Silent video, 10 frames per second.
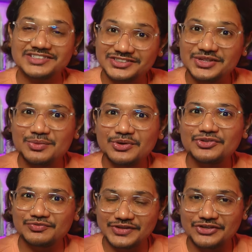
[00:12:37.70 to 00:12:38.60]
Since the book
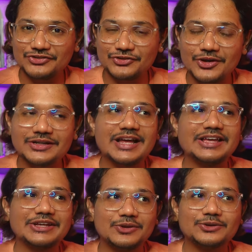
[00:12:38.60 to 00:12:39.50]
is very short, I
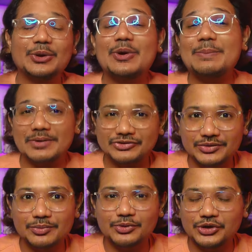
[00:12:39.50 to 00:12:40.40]
cannot talk much
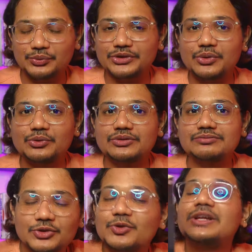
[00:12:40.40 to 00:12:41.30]
about it without,
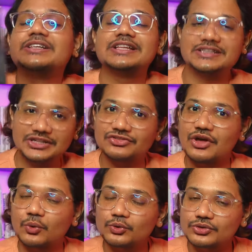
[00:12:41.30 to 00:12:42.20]
you know, letting things
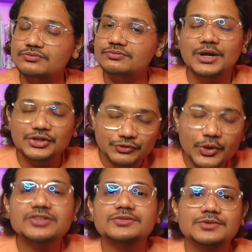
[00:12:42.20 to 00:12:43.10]
out. But if you
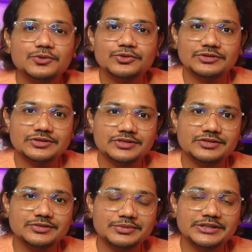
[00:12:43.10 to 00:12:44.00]
are someone who's
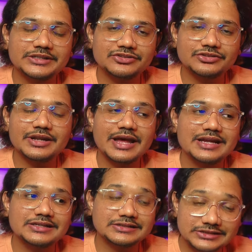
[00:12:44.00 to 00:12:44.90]
interested in meditation
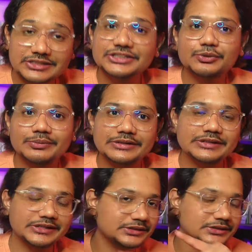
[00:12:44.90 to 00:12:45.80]
and learning to
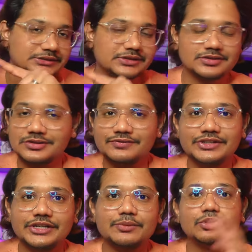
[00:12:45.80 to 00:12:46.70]
meditate, this is
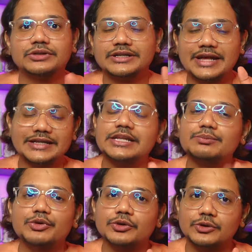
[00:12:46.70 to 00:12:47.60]
definitely a book that can
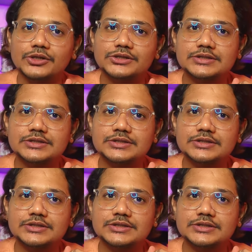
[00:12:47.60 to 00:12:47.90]
help you a lot.